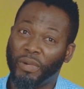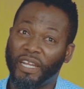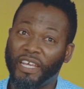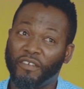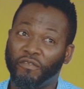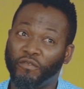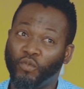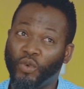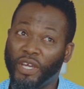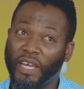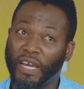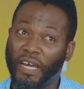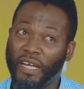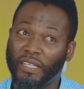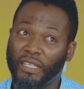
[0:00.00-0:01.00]
But if
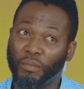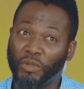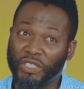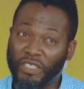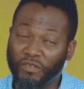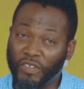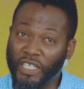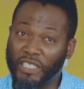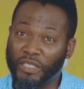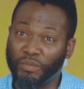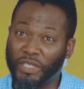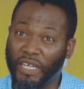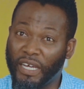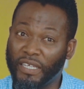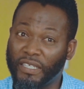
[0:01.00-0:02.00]
the
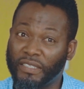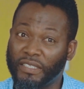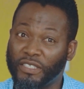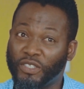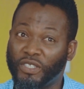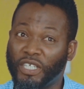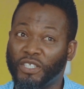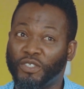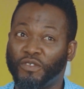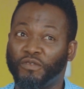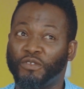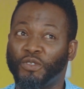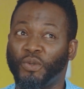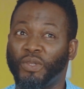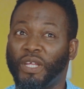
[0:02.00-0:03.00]
motivation behind it is just
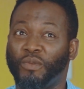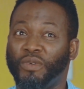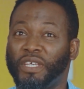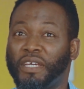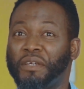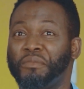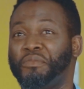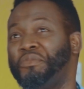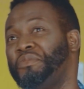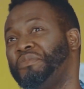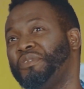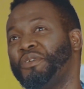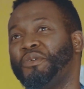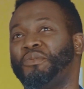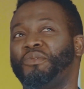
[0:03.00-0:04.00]
so that
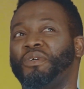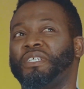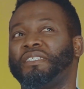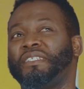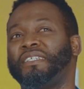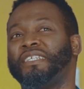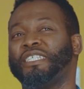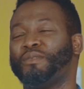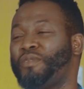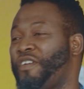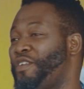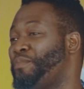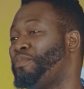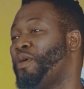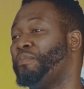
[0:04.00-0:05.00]
we're seen as
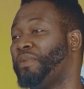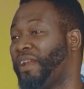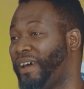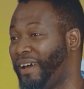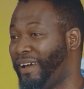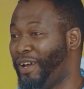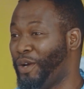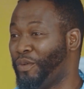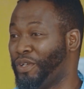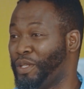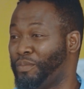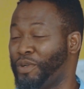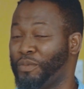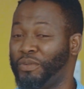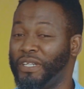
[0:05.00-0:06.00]
very popular
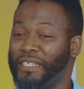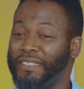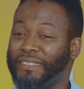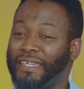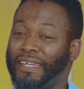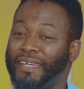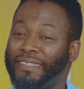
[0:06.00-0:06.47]
with the populace,